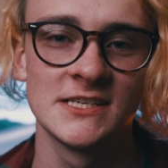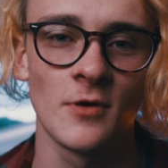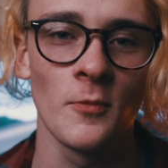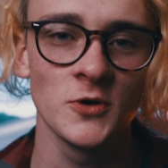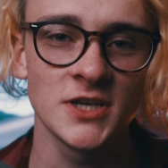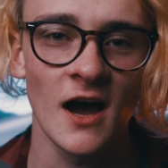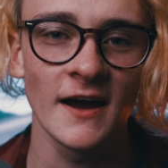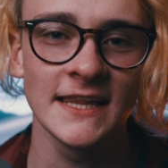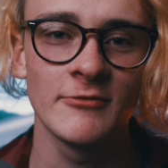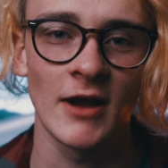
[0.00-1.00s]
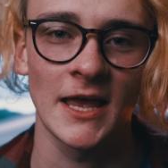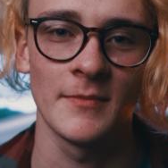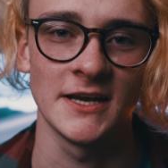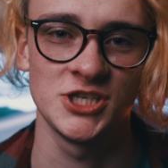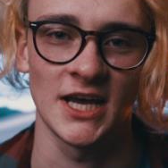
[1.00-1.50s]
so I would highly
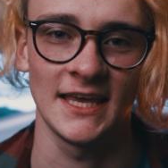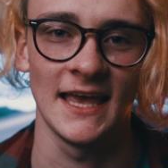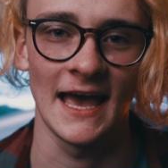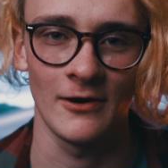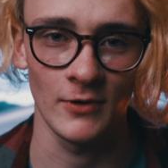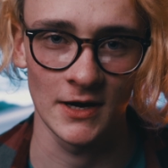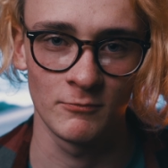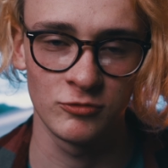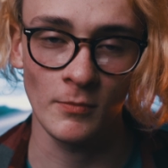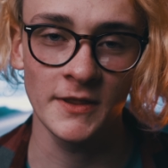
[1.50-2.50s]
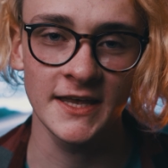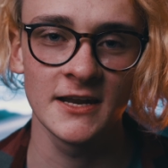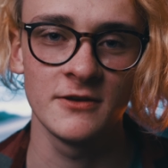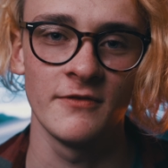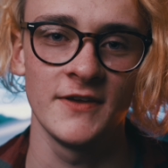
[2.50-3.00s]
recommend checking it out and I'm probably going
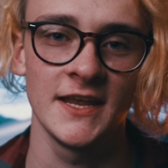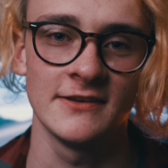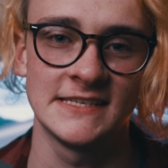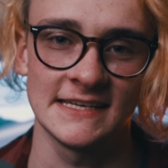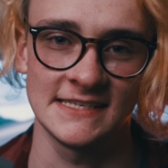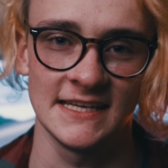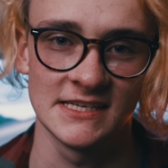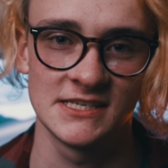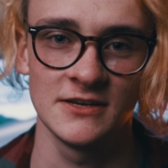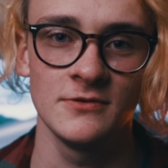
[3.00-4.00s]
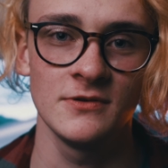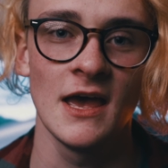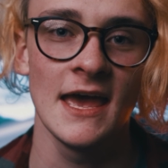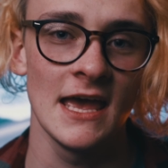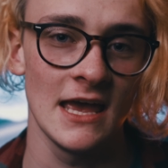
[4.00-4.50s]
to do a video testing it soon.
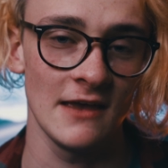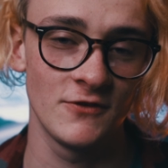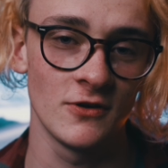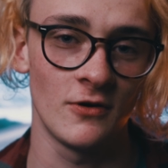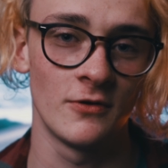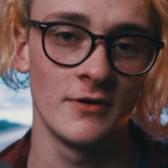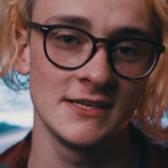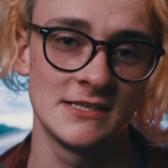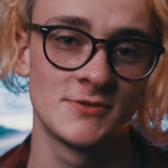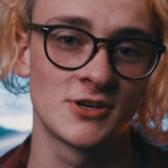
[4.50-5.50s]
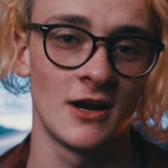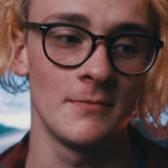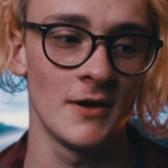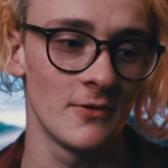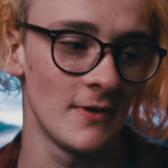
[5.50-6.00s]
If you're not already
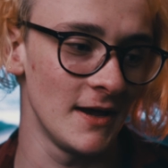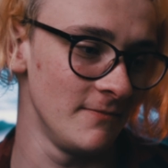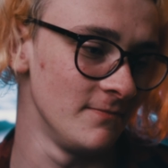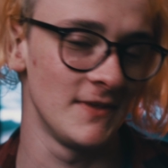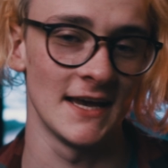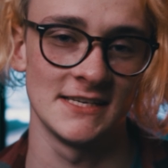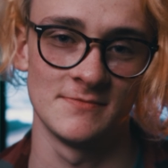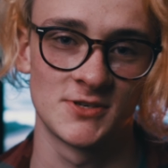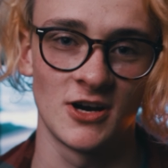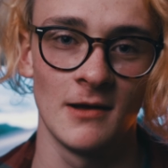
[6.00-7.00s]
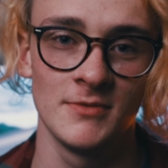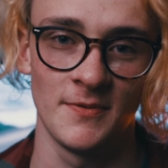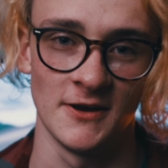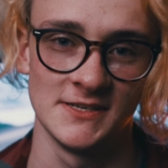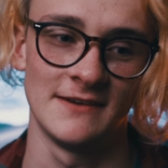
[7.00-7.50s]
subscribed by the way, get subscribed to
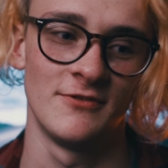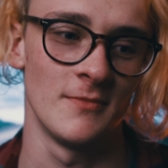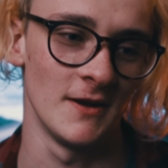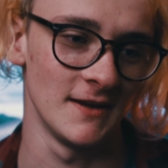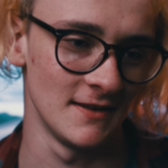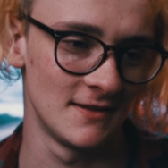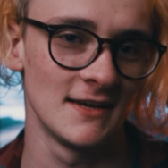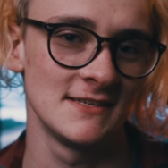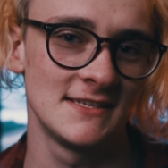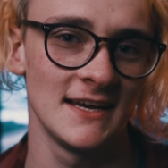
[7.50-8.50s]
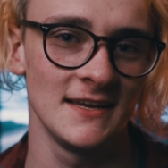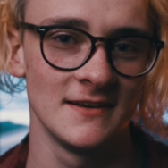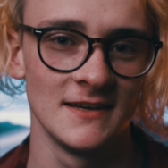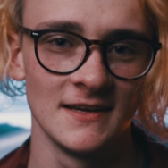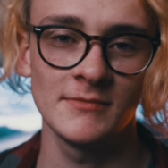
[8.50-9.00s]
post every Monday and Thursday.
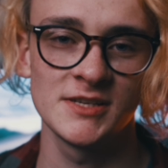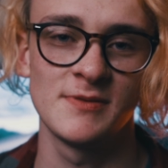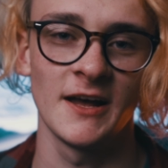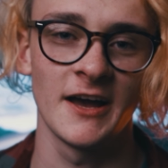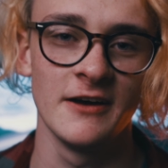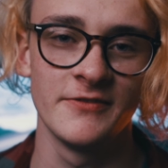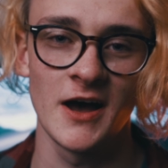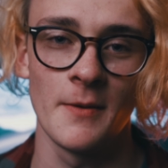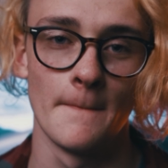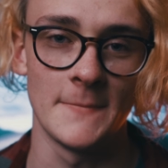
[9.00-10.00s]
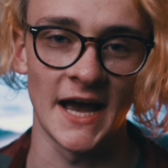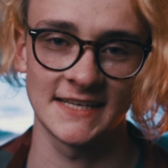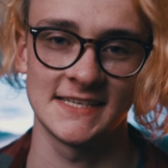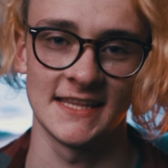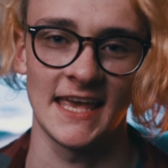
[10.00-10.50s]
Shameless plug over,
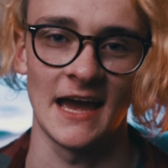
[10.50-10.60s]
back to the